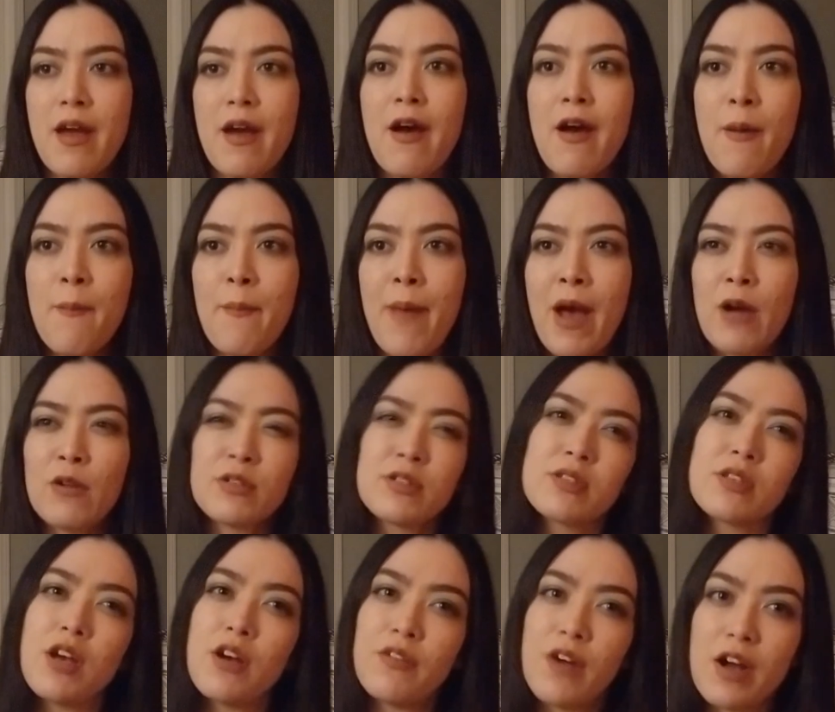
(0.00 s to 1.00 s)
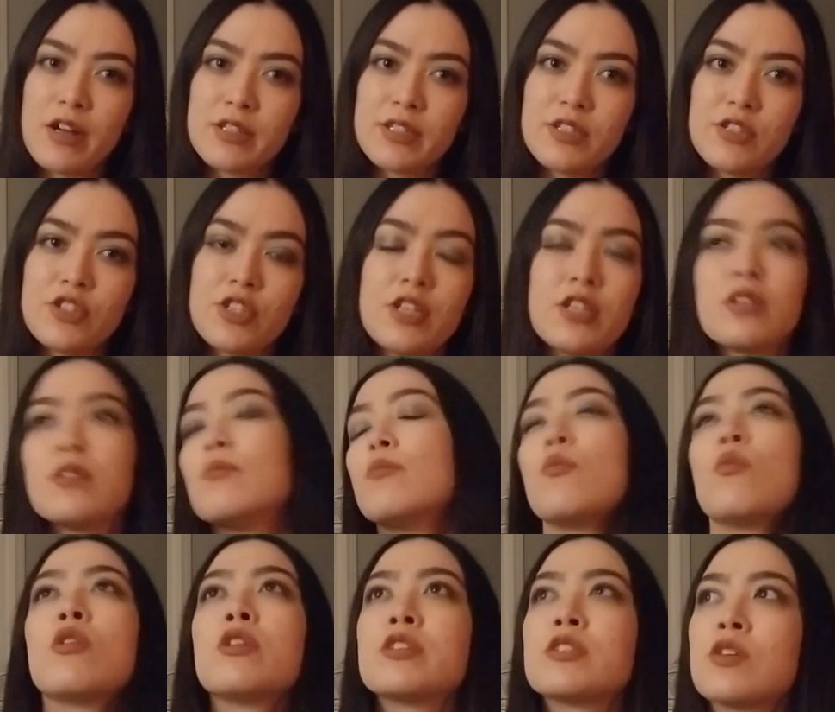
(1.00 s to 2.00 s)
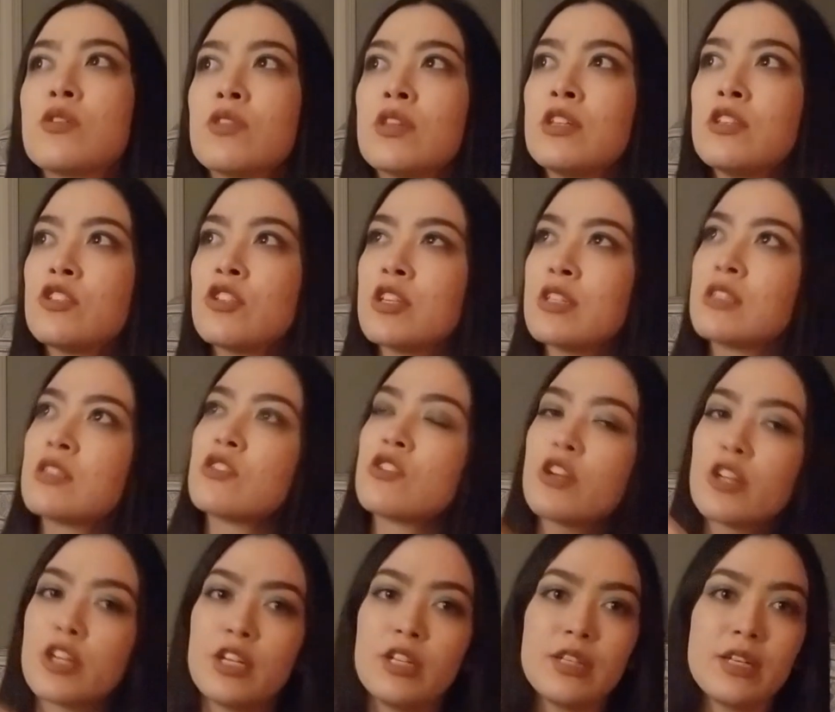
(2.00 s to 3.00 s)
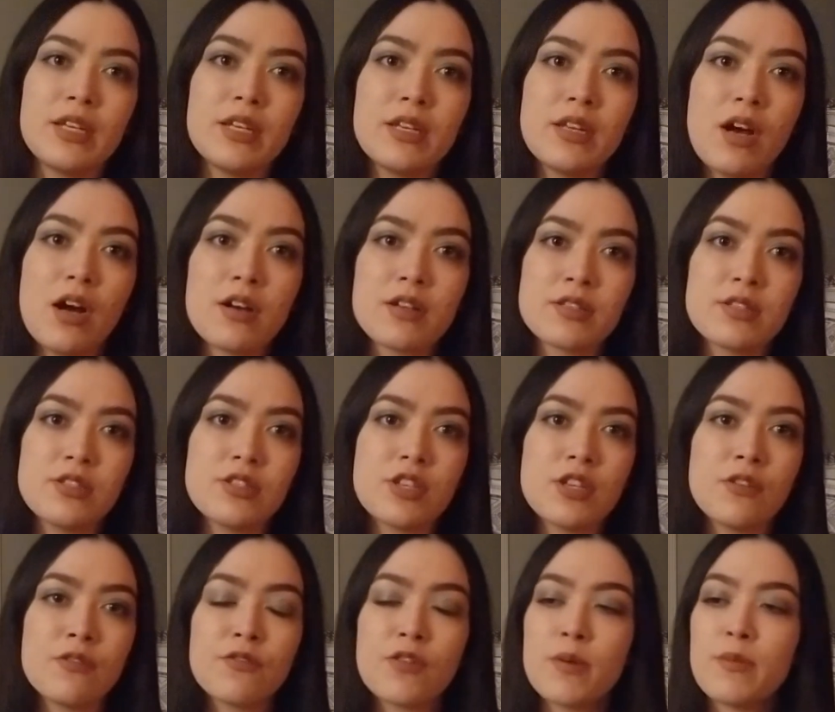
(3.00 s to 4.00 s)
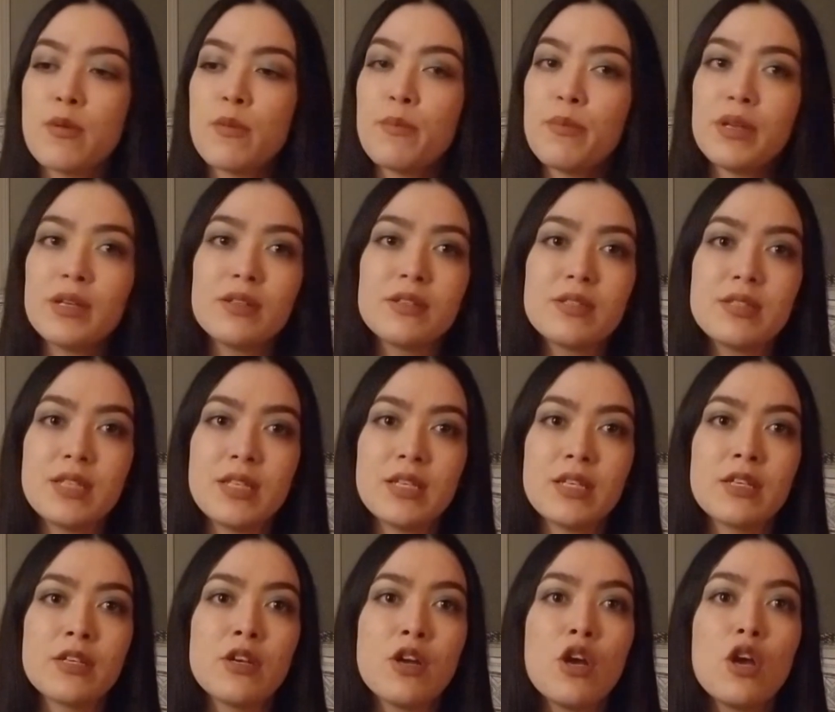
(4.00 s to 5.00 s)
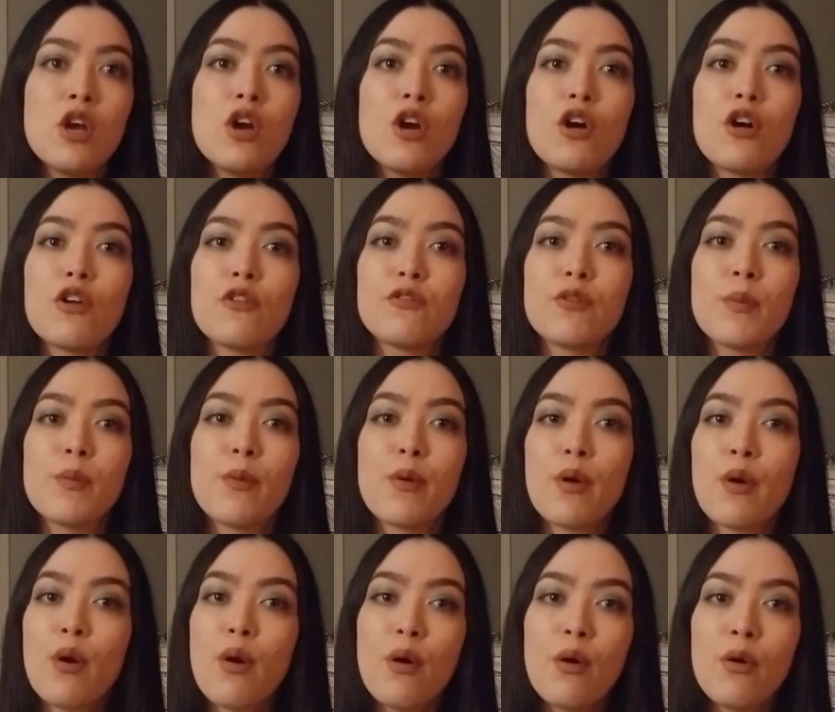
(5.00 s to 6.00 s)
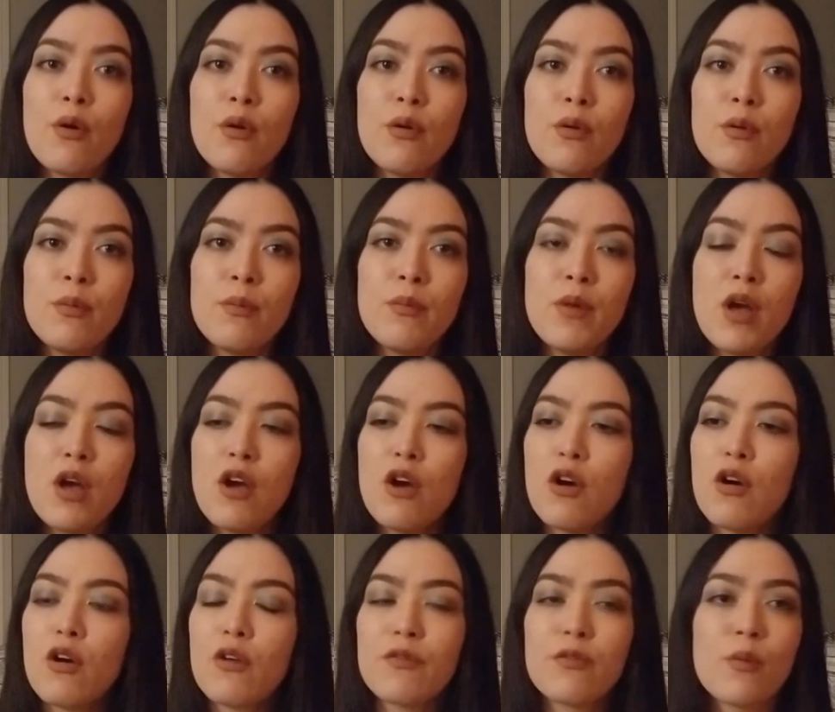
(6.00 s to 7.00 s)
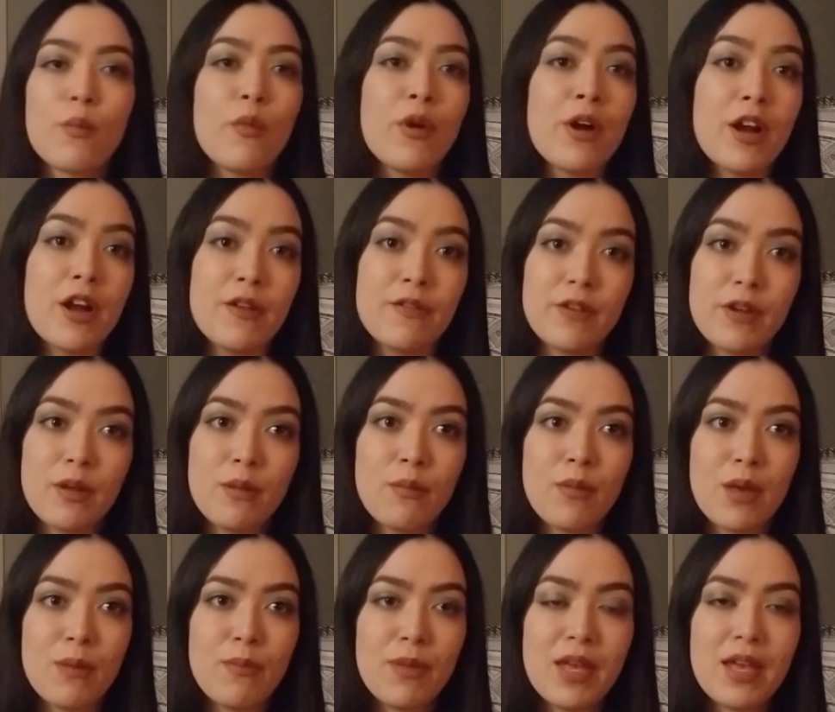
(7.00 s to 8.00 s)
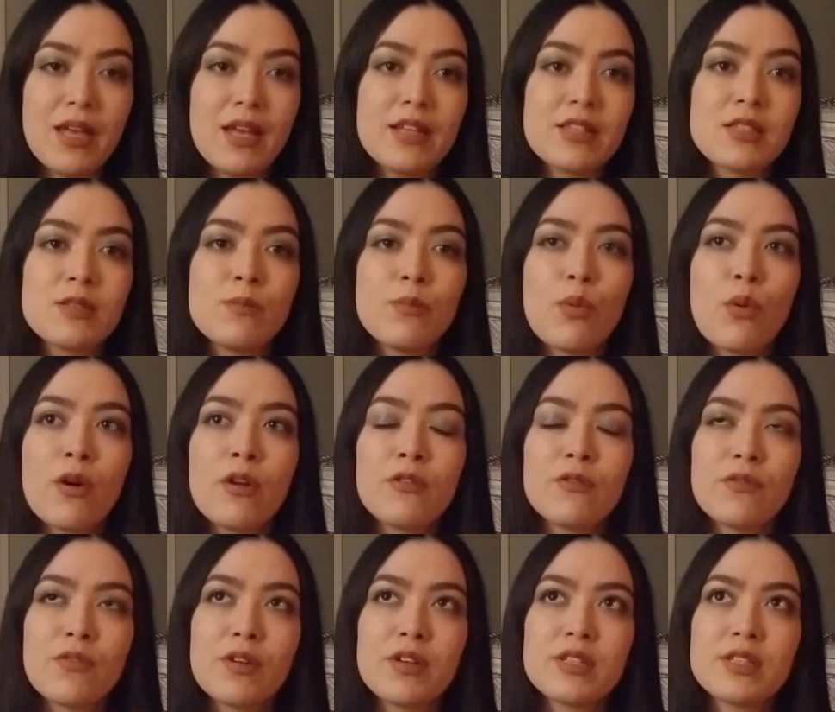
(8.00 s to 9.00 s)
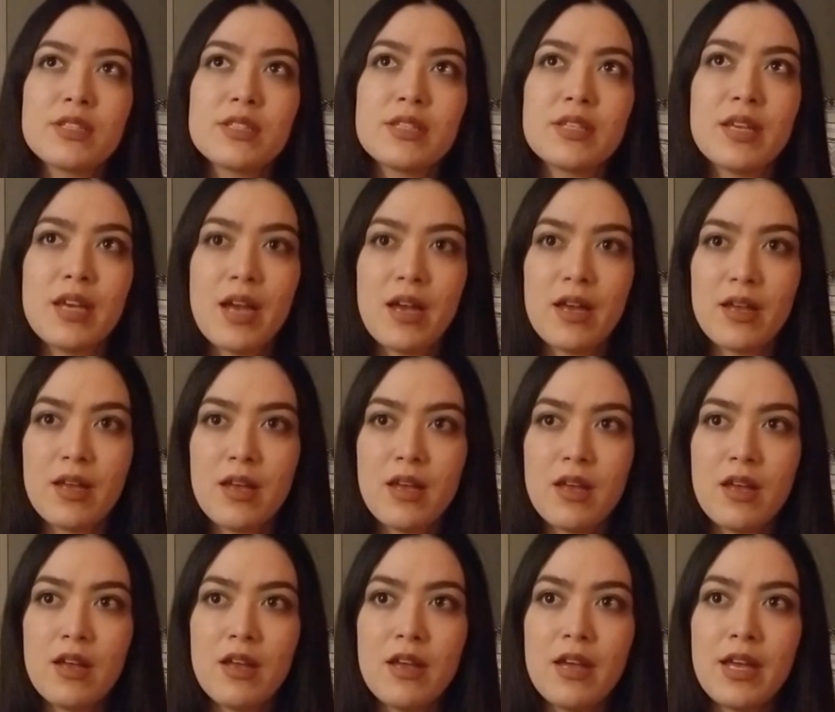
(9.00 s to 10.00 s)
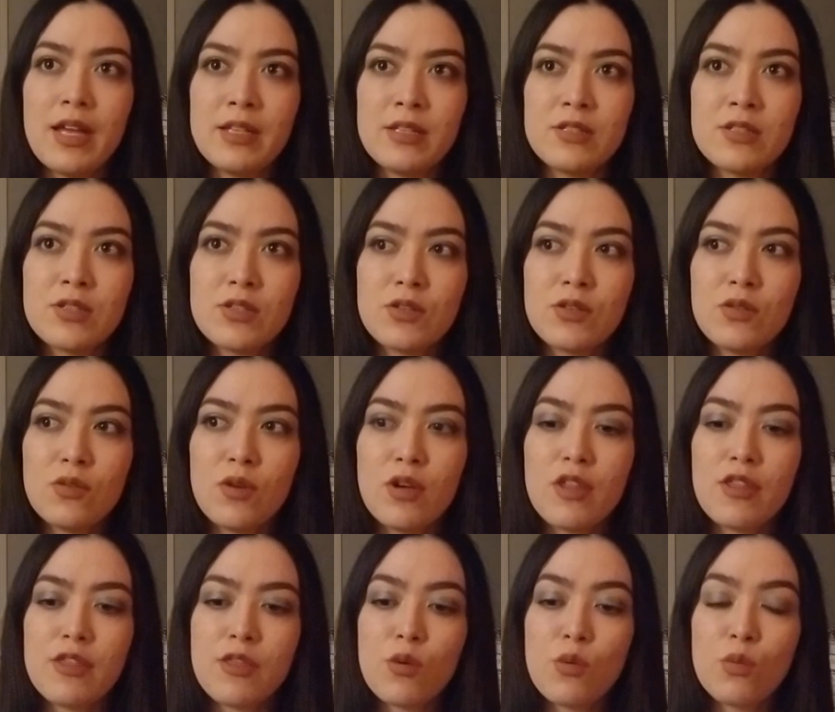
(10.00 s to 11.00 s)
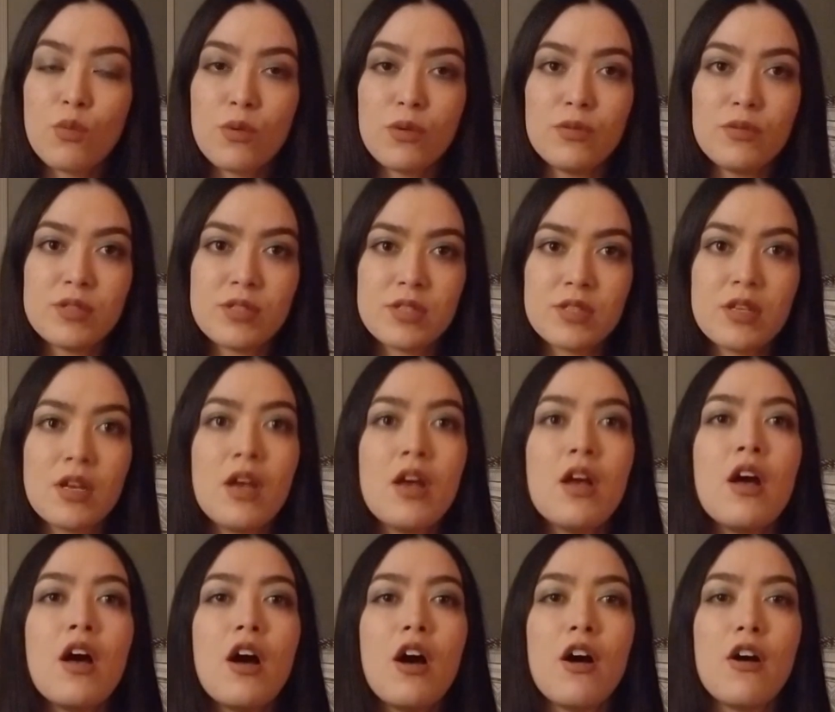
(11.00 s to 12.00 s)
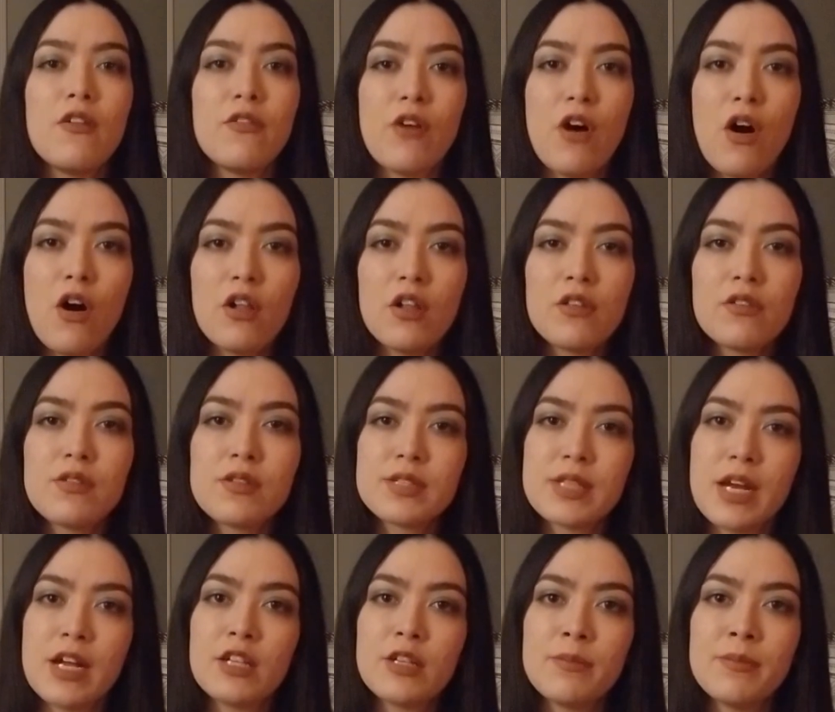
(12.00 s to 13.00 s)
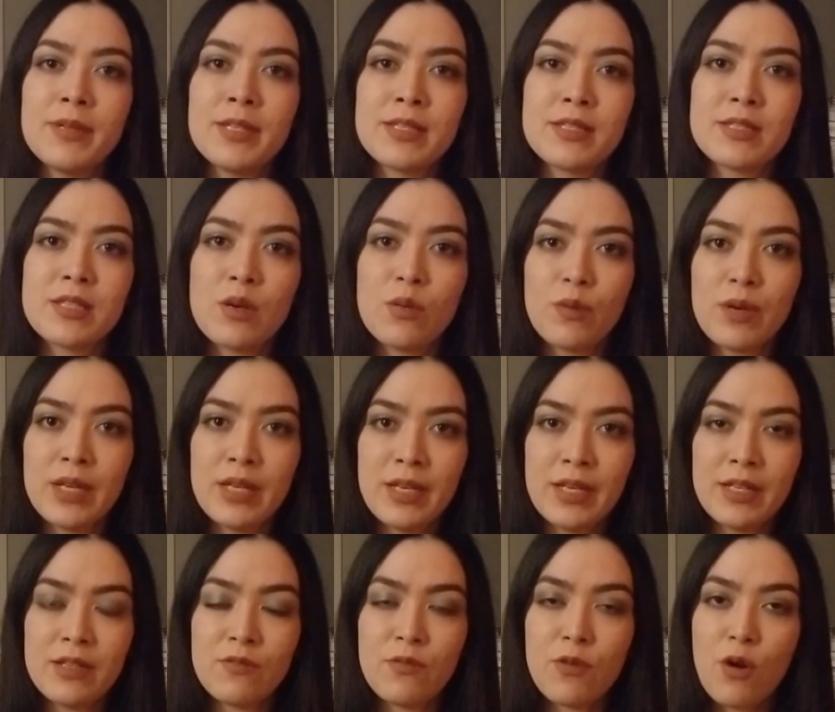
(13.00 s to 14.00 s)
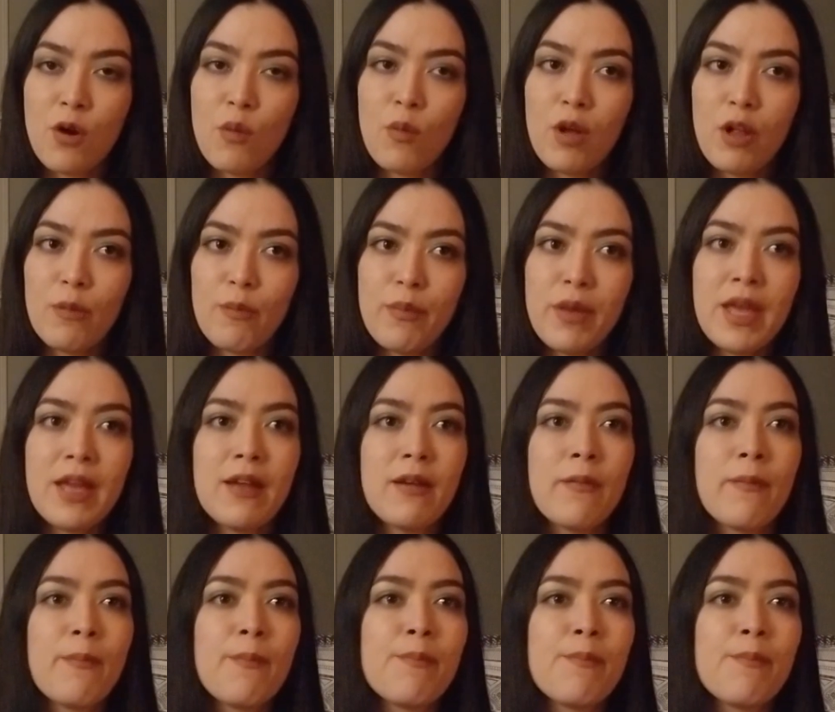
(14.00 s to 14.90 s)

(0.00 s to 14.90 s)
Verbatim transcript: amount of oxygen, more so than just circulated oxygen from a building or from a home or from wherever it may be. It's important for us to get into the root of all of those elements that we need for our well being.